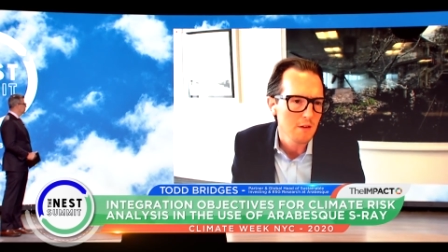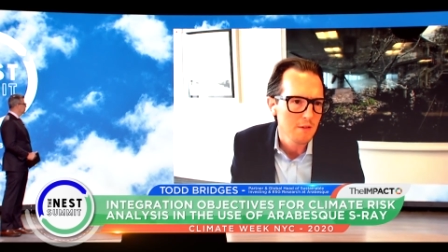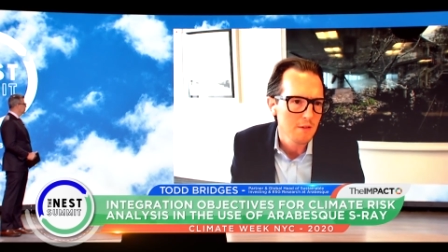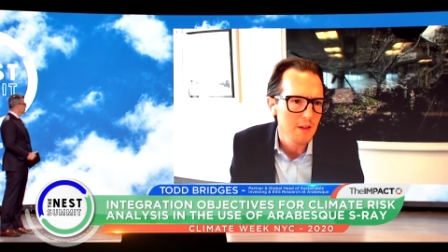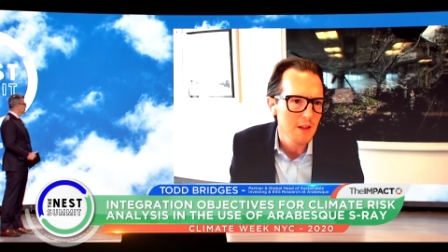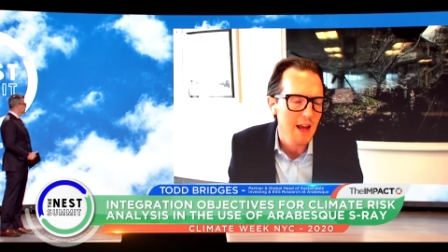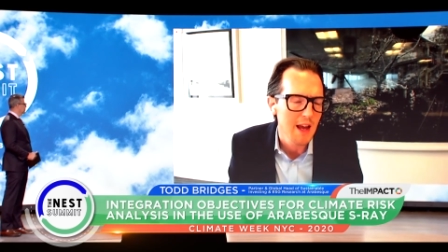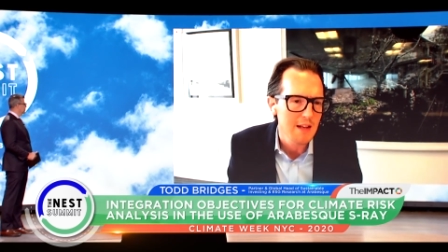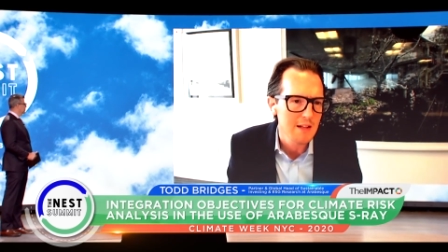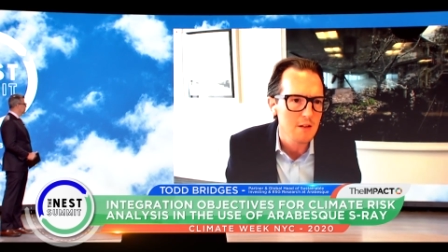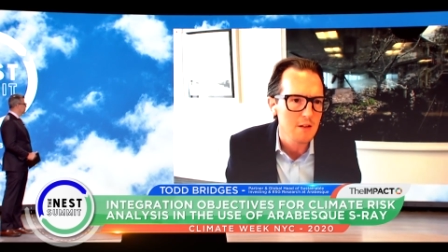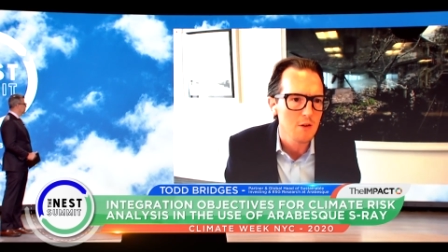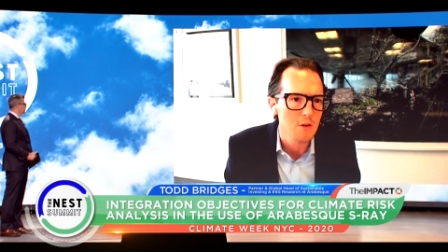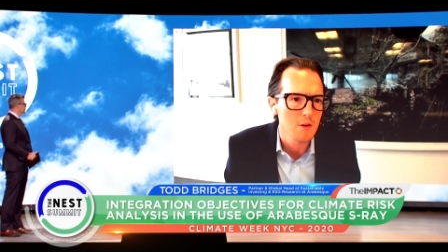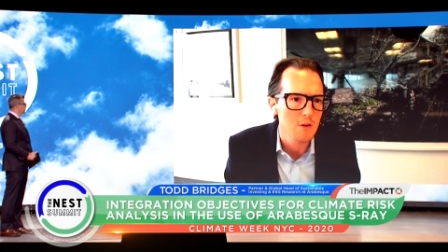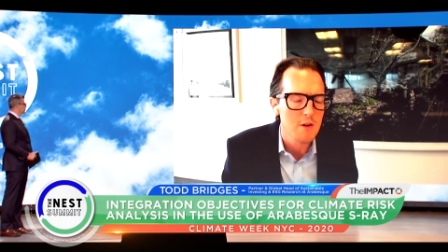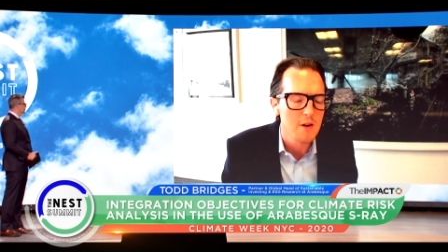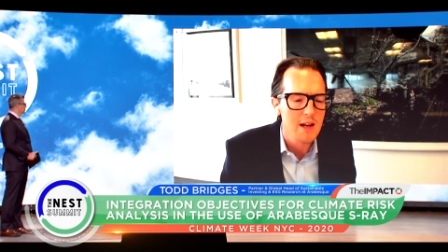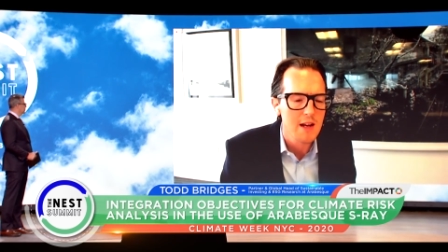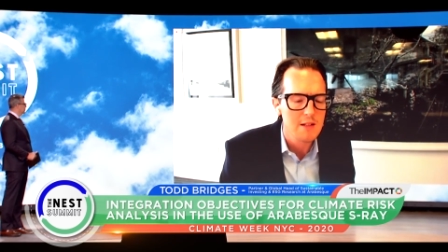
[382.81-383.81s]
asset owner
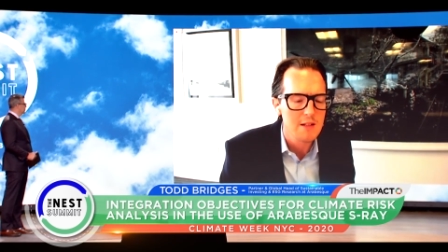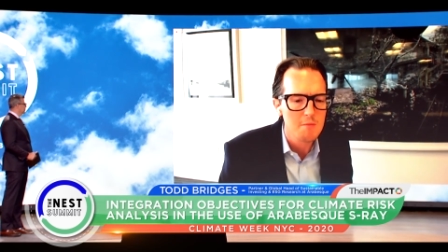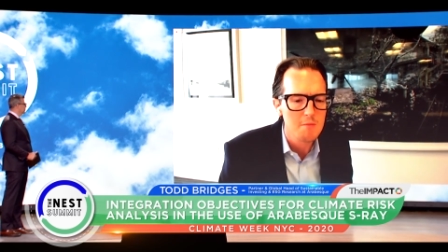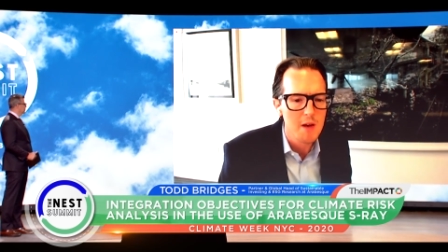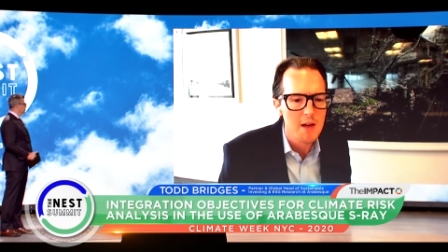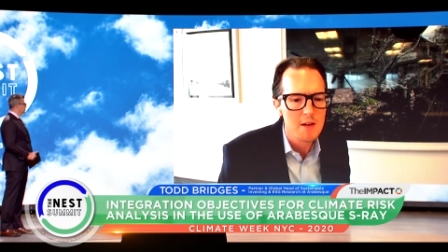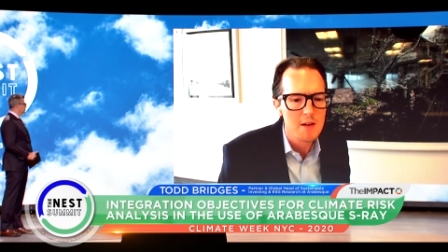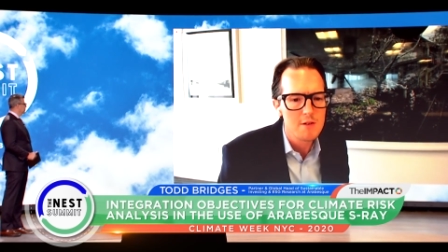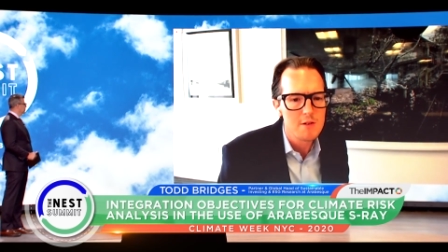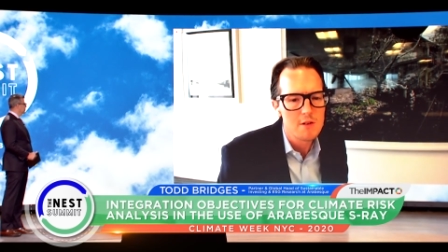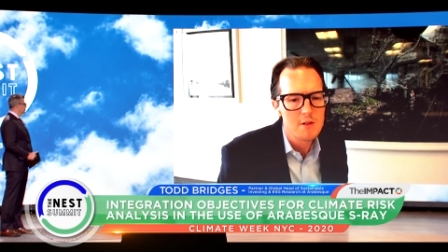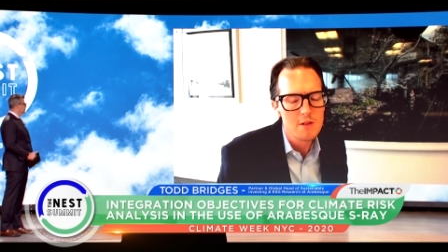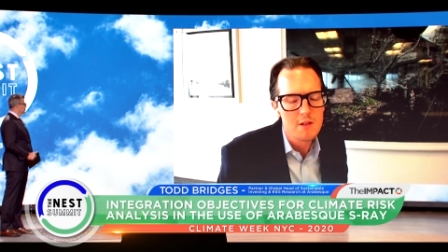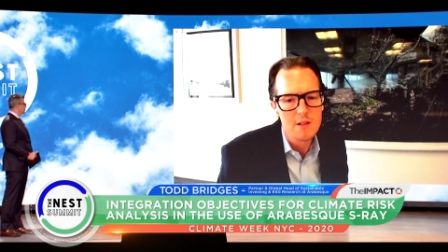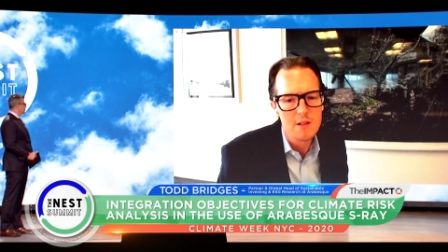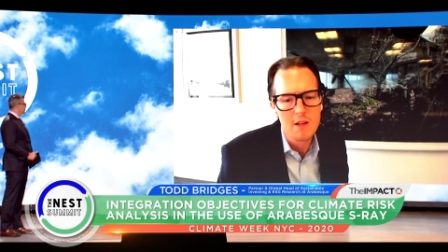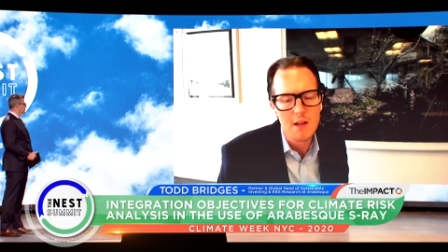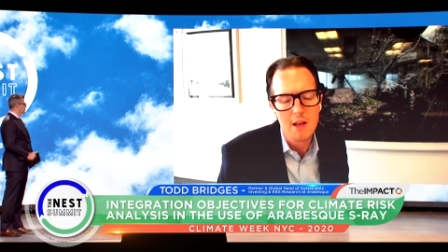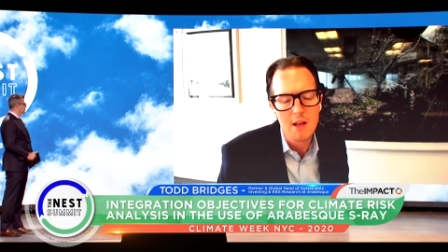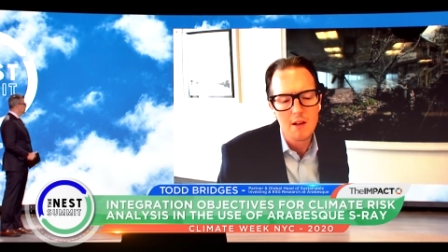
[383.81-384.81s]
or asset manager in this
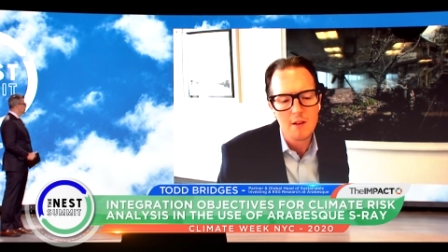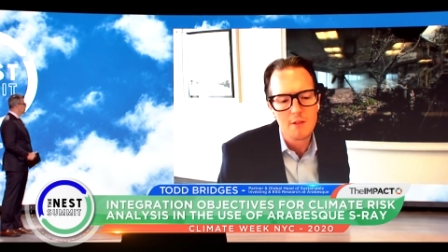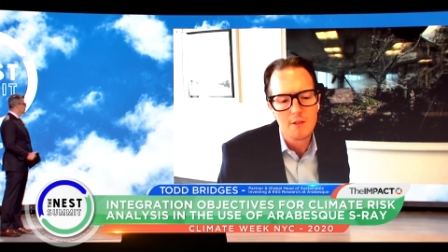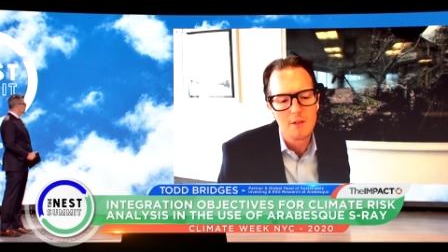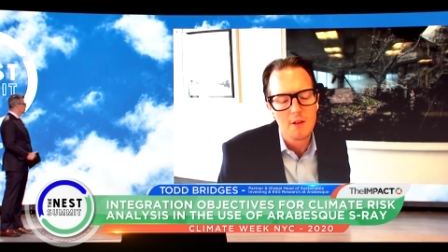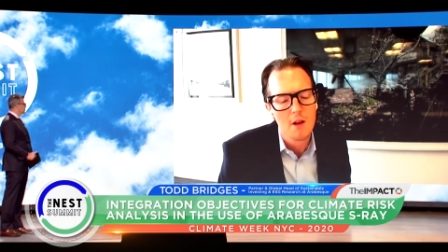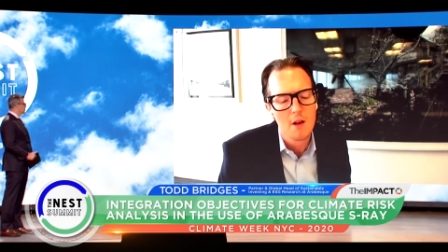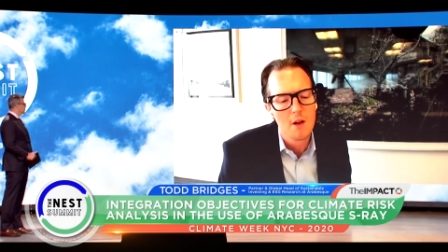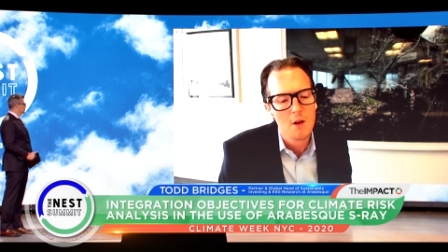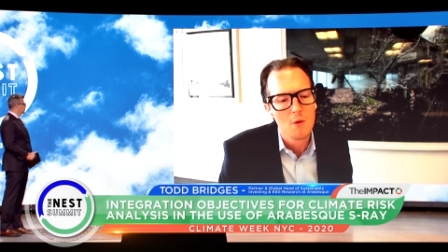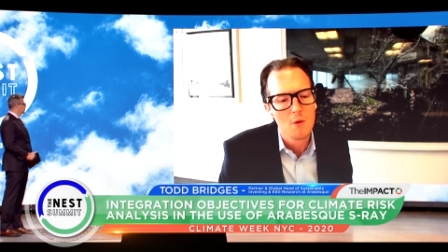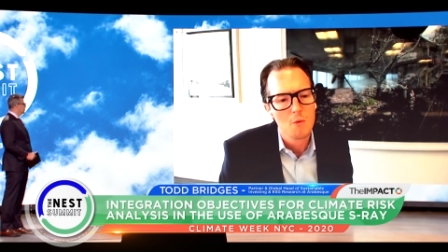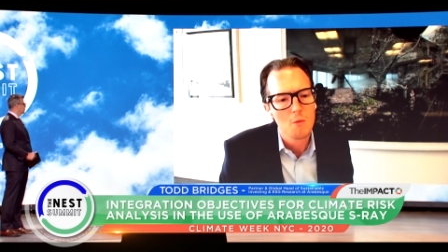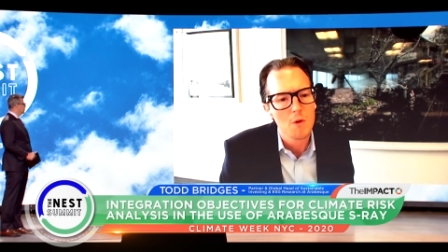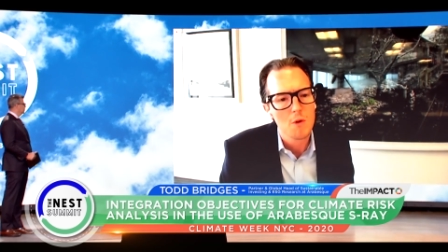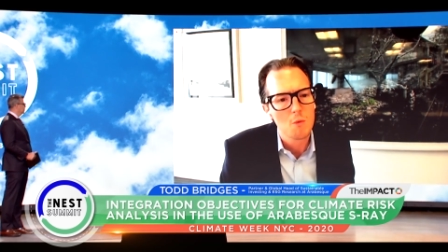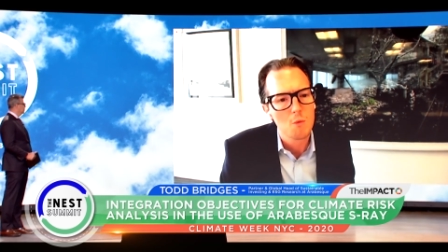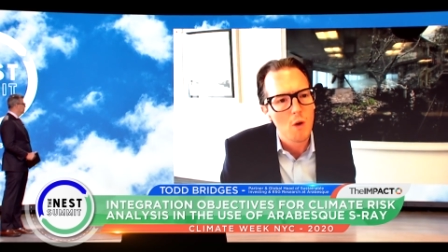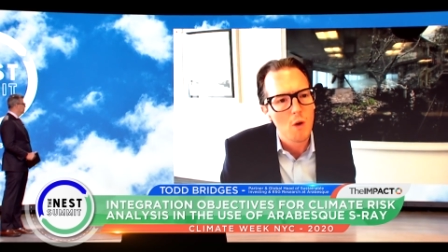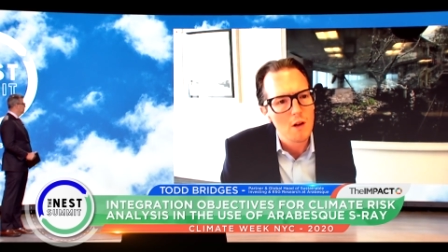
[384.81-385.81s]
case, would
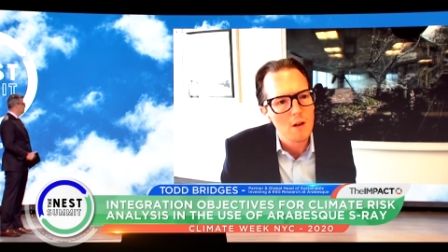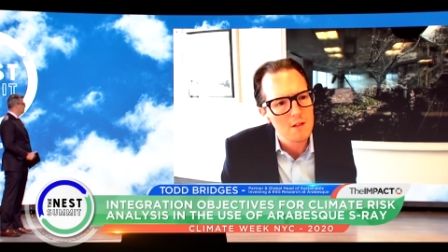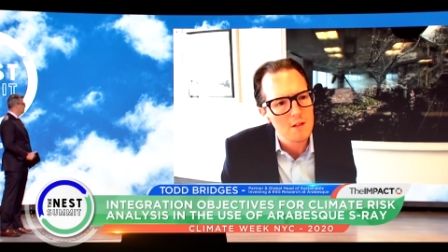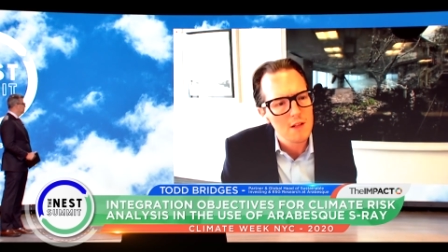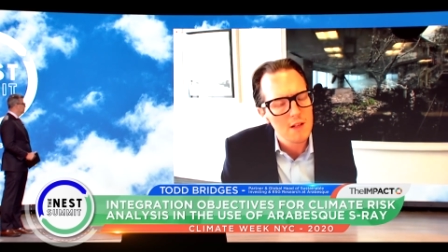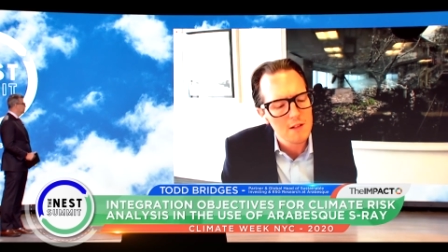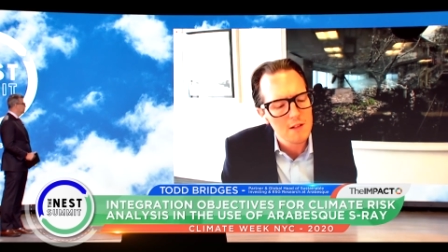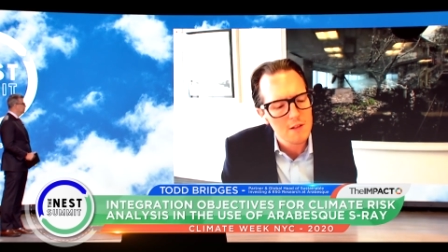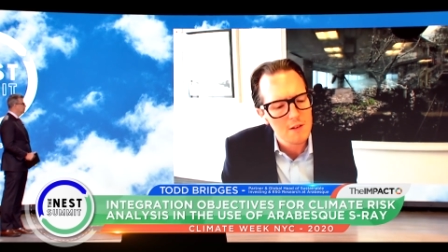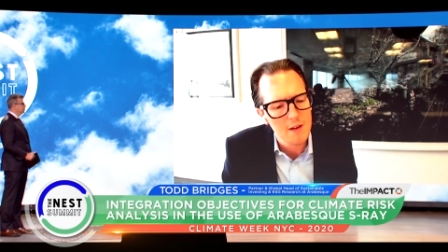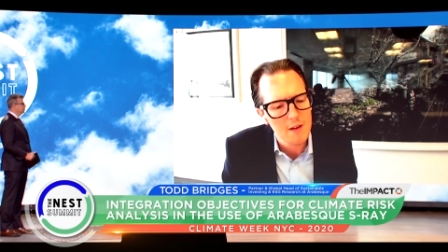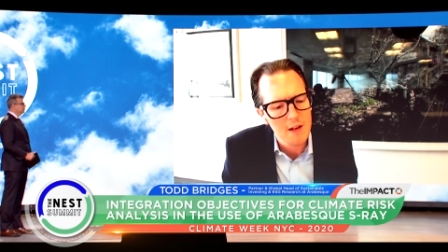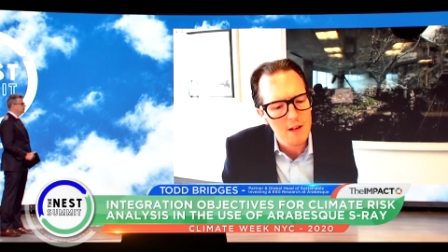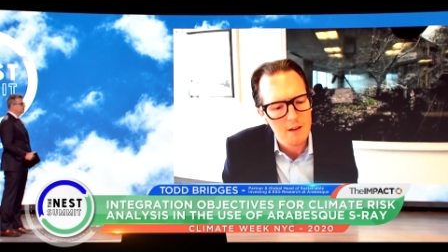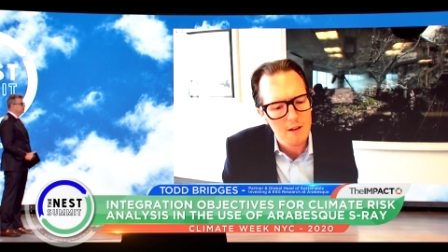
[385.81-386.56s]
want to integrate.